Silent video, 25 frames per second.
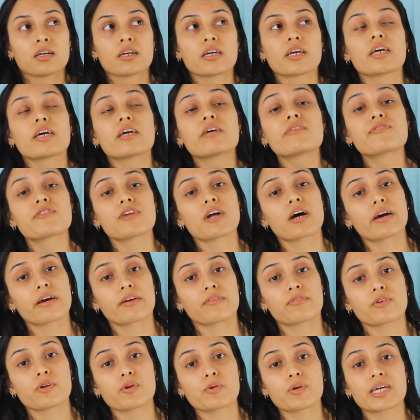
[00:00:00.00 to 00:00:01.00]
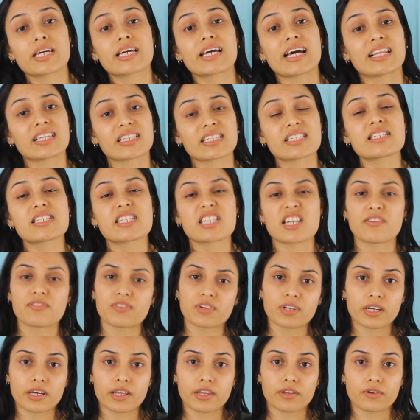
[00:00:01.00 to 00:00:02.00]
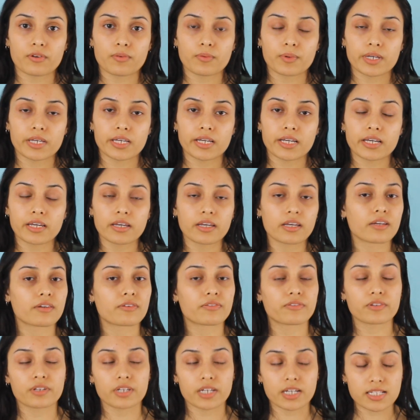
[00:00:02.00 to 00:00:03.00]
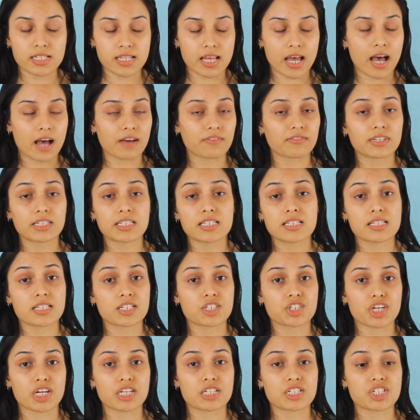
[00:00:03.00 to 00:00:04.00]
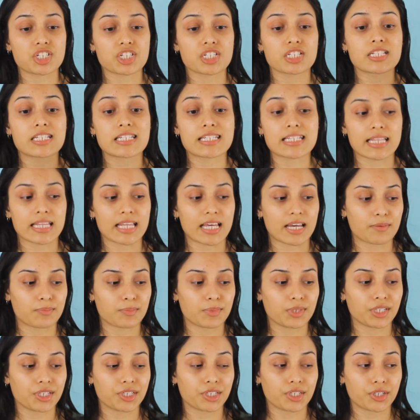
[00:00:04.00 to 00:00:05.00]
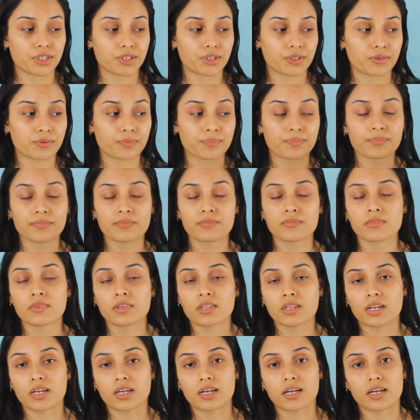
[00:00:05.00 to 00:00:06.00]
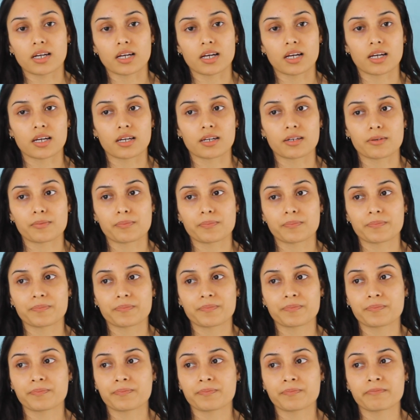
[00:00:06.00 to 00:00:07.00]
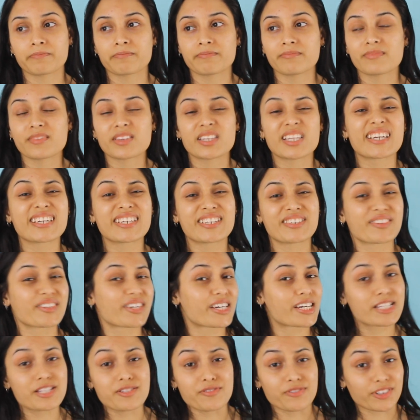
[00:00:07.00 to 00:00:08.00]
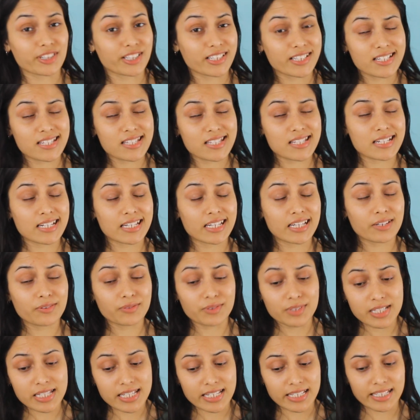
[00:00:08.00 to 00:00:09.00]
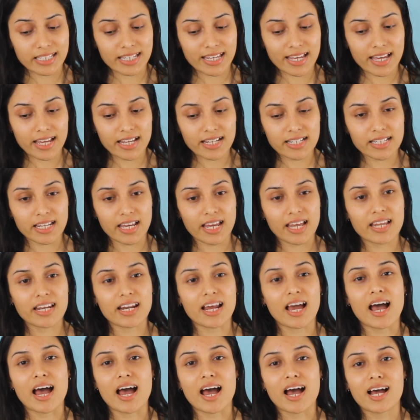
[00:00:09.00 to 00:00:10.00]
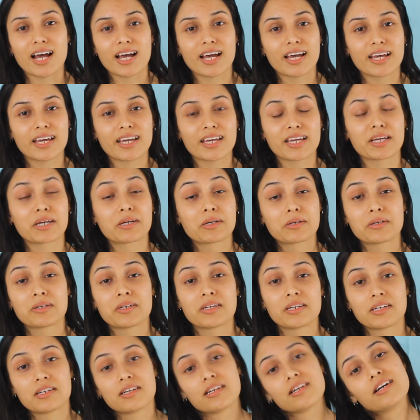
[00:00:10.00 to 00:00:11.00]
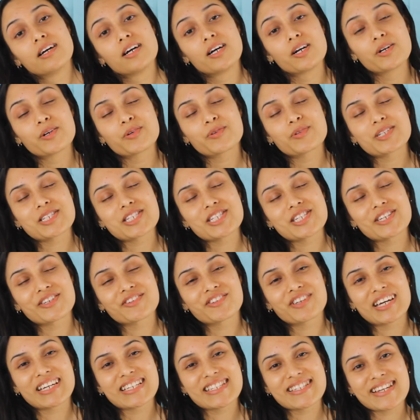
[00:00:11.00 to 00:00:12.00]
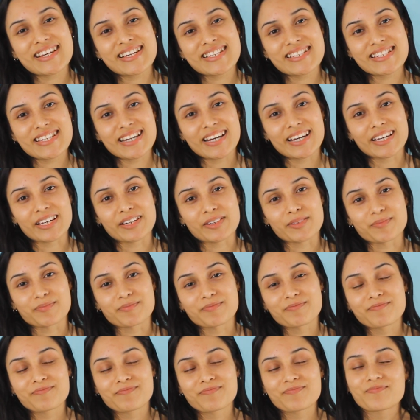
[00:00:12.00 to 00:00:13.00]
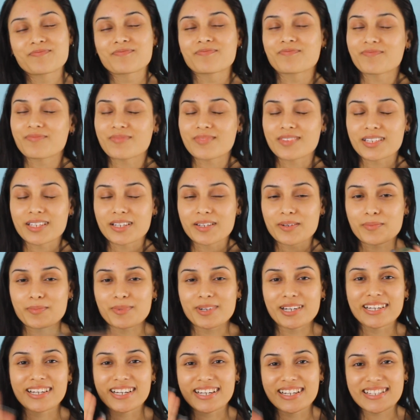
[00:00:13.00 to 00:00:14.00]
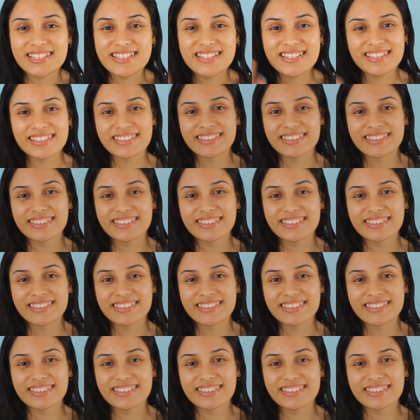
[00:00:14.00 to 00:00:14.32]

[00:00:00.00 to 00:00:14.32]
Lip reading: if not every week, at least every other week. If you guys have any suggestions, let me know. Thank you guys for listening once again, and I will see you guys next time. Bye, guys.